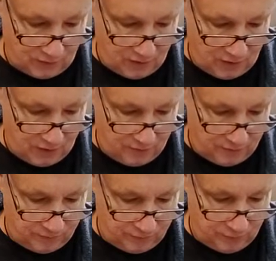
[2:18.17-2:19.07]

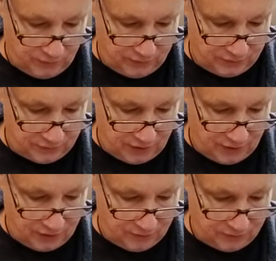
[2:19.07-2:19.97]
But
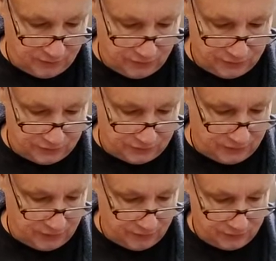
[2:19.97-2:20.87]
there's
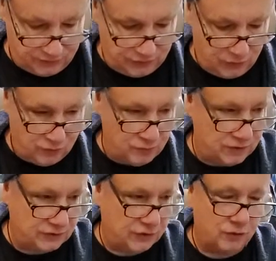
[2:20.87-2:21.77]
so
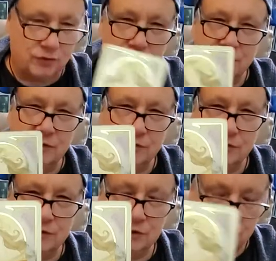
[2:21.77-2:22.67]
much an earth energy.
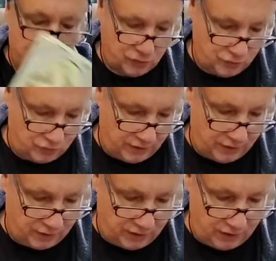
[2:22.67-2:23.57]
She's so
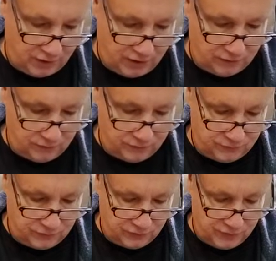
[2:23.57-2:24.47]
grounded.
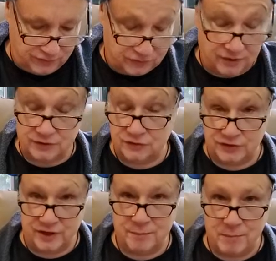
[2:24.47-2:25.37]
To me, she's like a
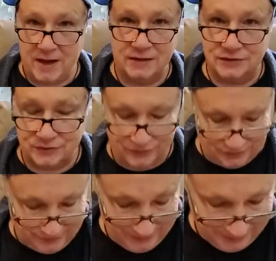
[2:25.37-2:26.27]
Zen
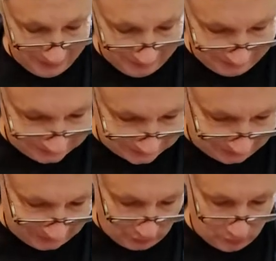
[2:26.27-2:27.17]
master. It's
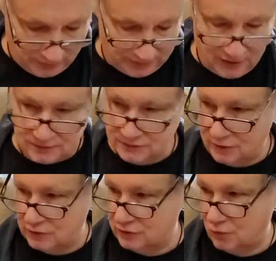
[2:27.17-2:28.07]
like, oh my God, it's
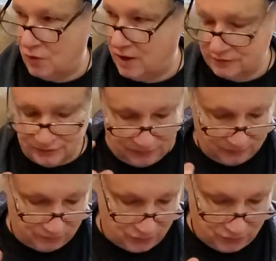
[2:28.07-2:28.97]
like just watching her
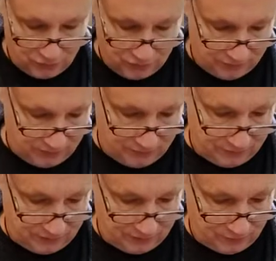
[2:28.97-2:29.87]
move and
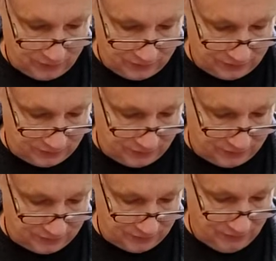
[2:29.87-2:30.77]
everything, the way she is.